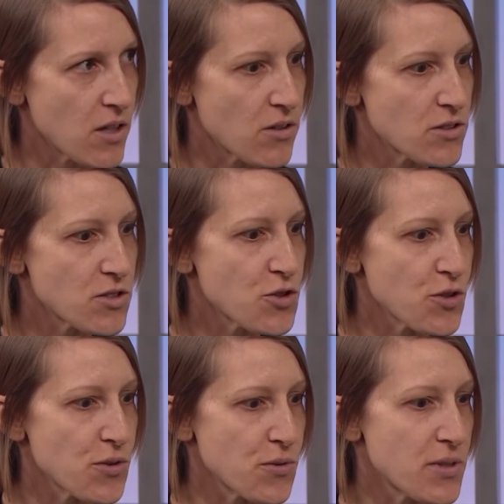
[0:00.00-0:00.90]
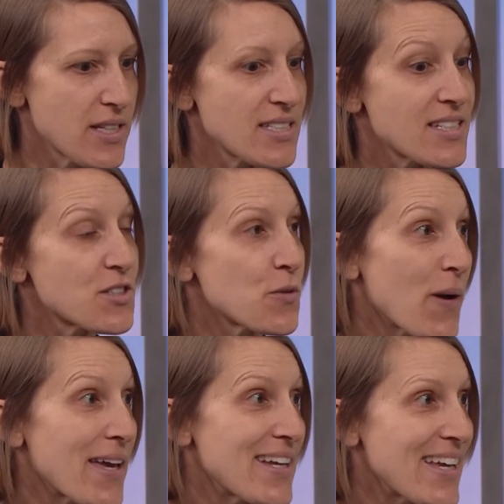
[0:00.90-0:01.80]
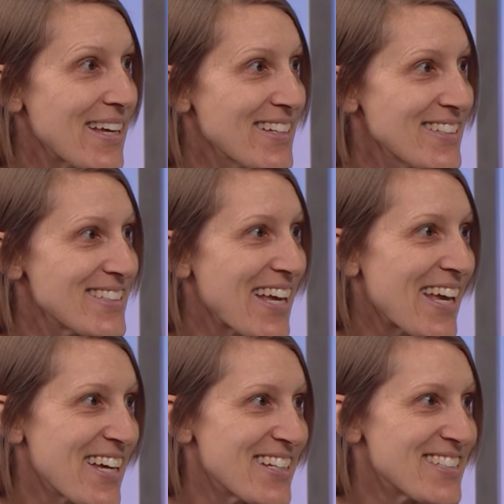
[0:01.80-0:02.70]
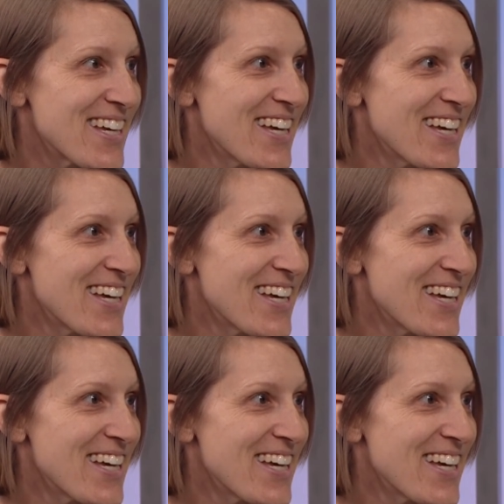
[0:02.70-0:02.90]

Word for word: goes to this is the way it is and